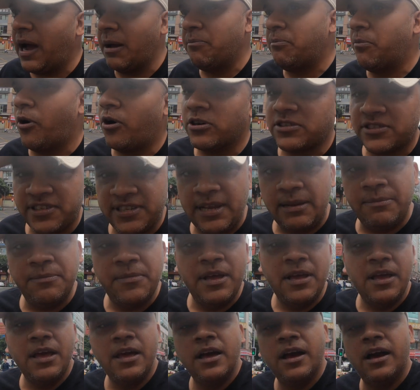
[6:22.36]
bought some
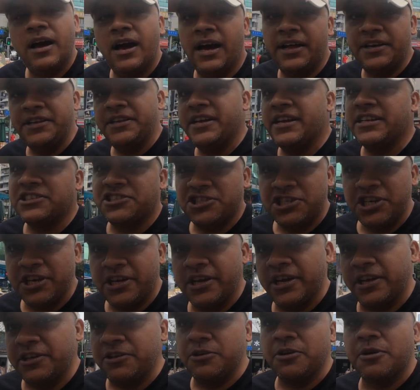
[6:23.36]
honey and
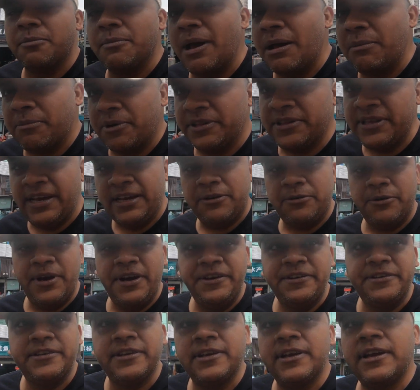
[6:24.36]
chicken. You remember that, right?